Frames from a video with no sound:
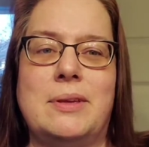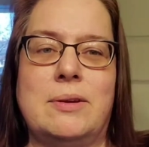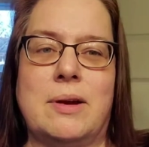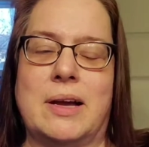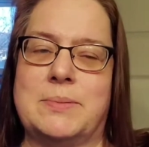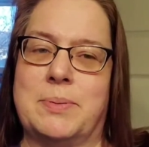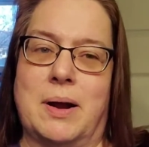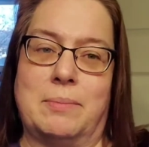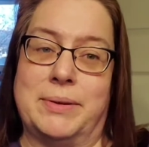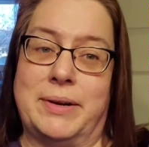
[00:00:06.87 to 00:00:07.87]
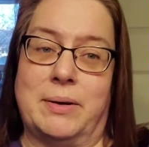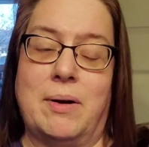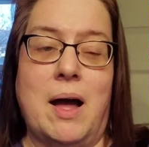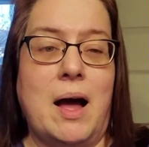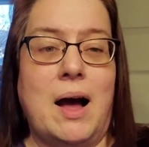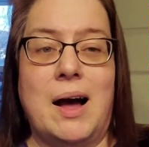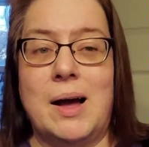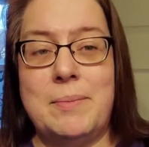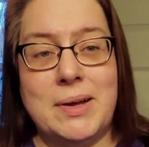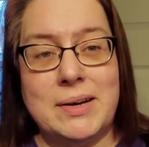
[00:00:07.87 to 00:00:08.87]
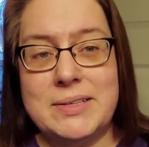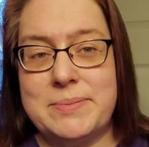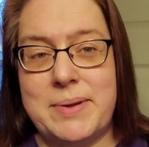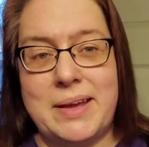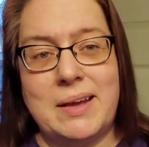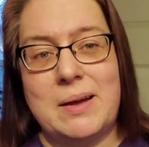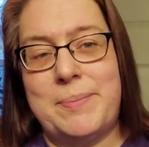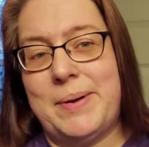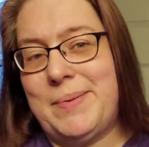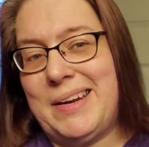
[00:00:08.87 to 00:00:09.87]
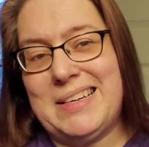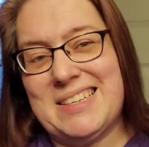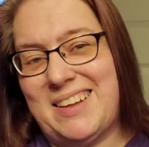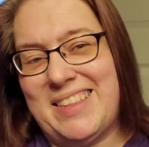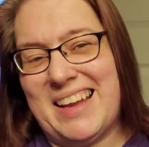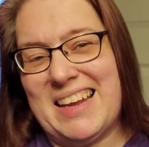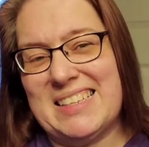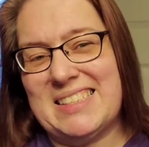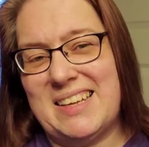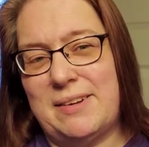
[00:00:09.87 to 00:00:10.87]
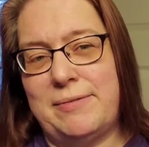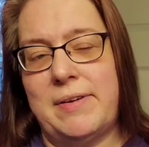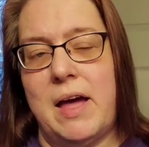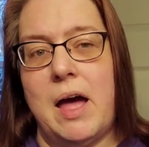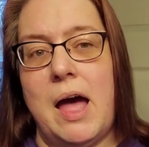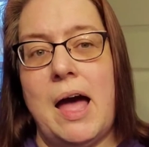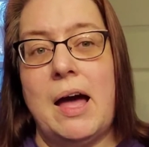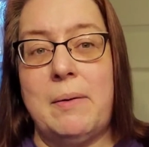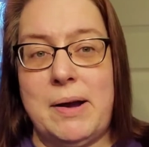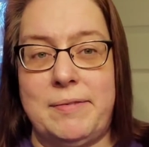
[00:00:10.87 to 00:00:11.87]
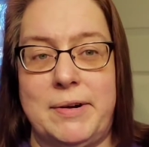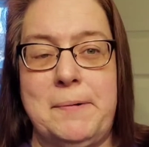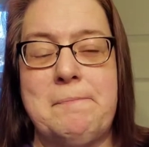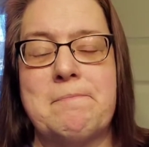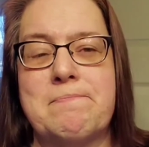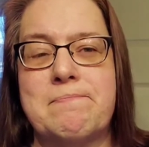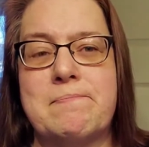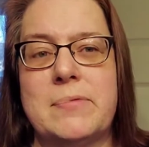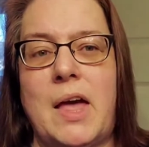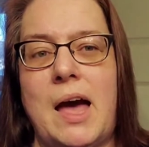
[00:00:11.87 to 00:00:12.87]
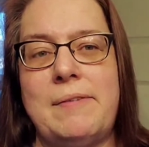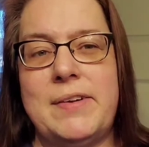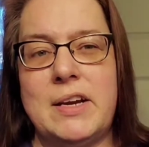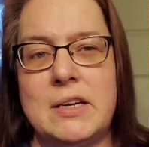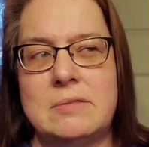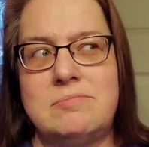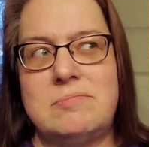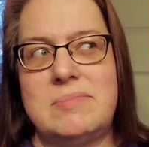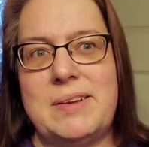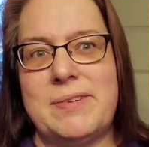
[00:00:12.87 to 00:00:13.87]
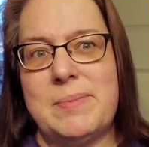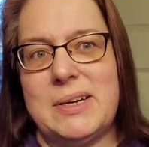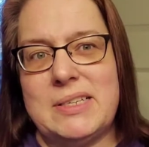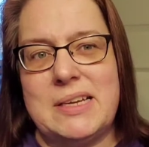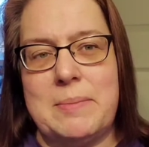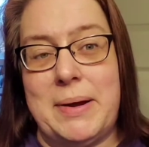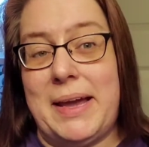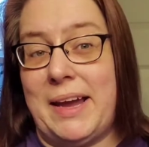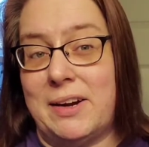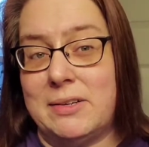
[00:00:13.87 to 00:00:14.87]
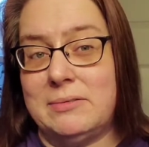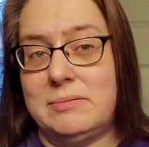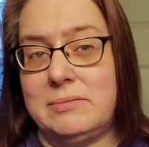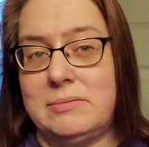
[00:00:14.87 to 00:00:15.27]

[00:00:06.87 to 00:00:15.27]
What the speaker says: You guys probably know I'm not into makeup. I'm not into all that kind of stuff. However, I figured if I'm gonna dye my hair,